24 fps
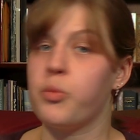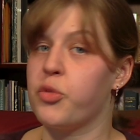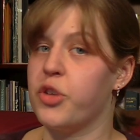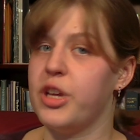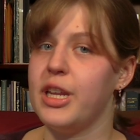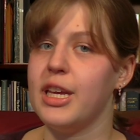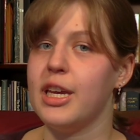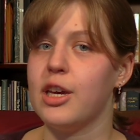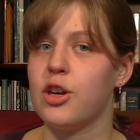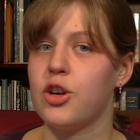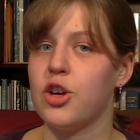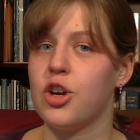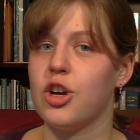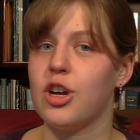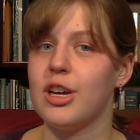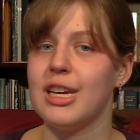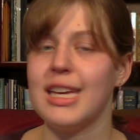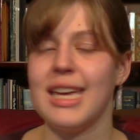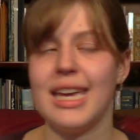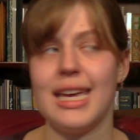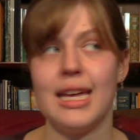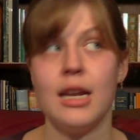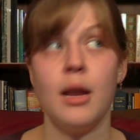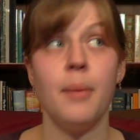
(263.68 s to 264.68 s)
breeding
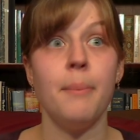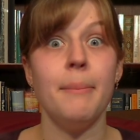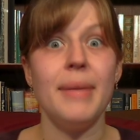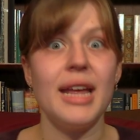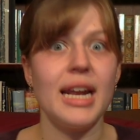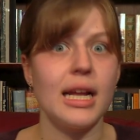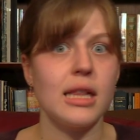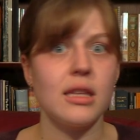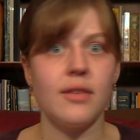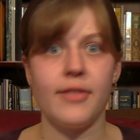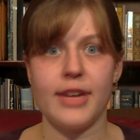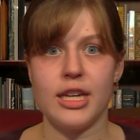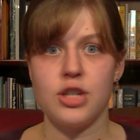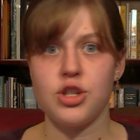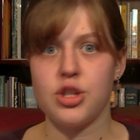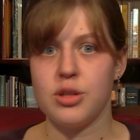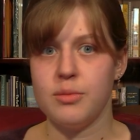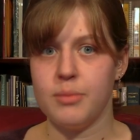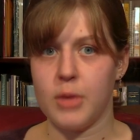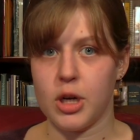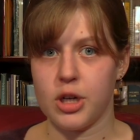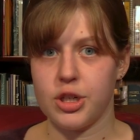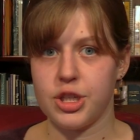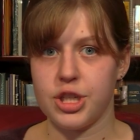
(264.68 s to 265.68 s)
occurring in
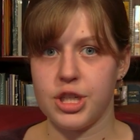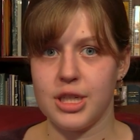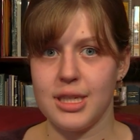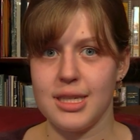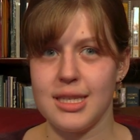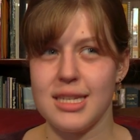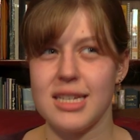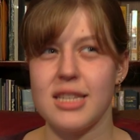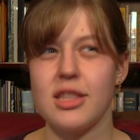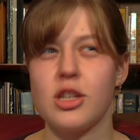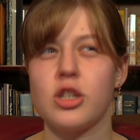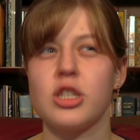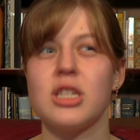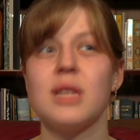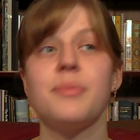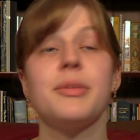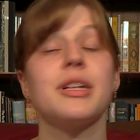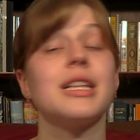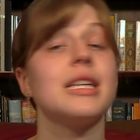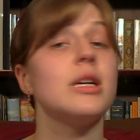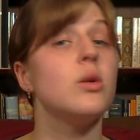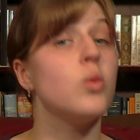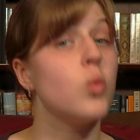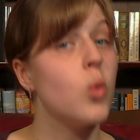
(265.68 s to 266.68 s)
mid-elevation marshes that are
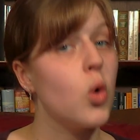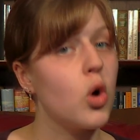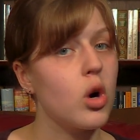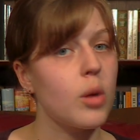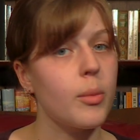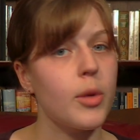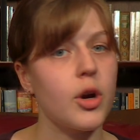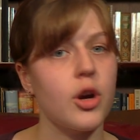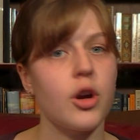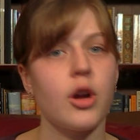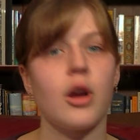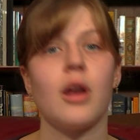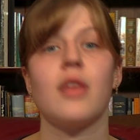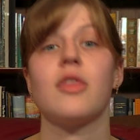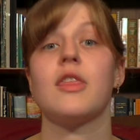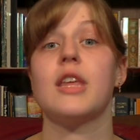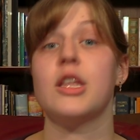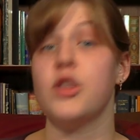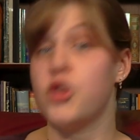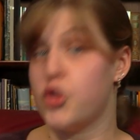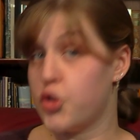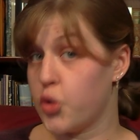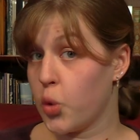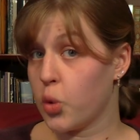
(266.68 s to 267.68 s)
typically warmer
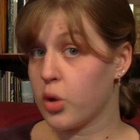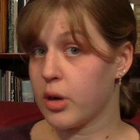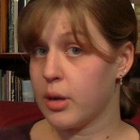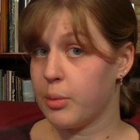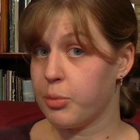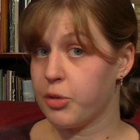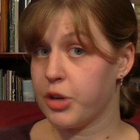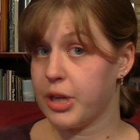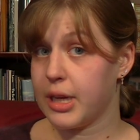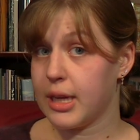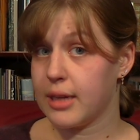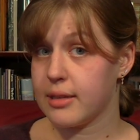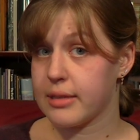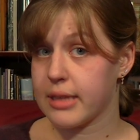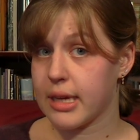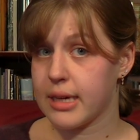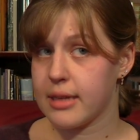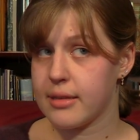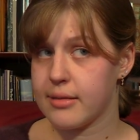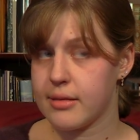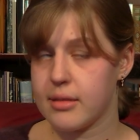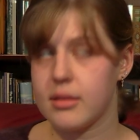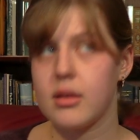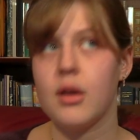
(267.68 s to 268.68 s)
than Sora breeding
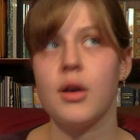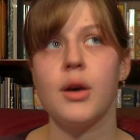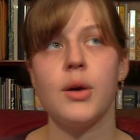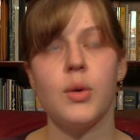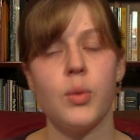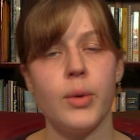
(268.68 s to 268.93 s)
sites,